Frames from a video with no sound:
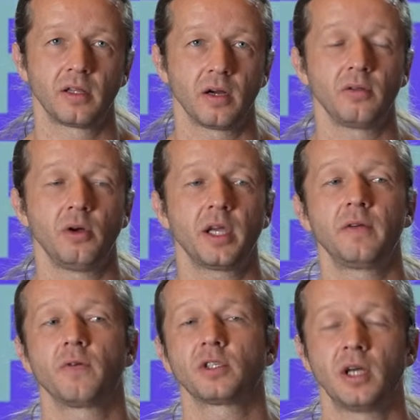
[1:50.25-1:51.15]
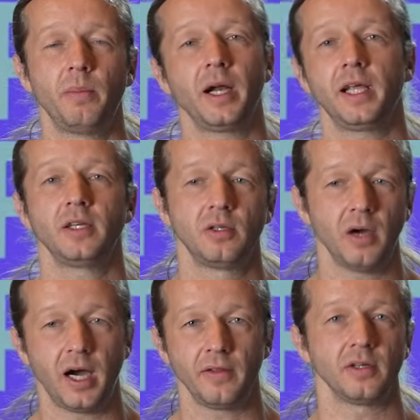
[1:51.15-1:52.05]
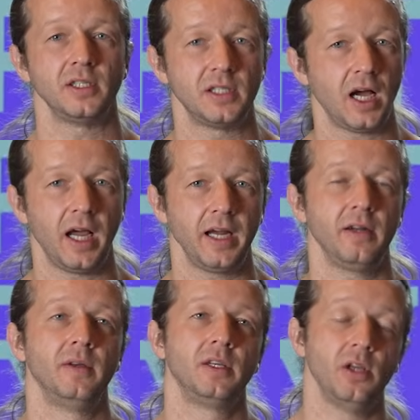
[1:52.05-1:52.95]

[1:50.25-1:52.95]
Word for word: they're looking for somebody to either design,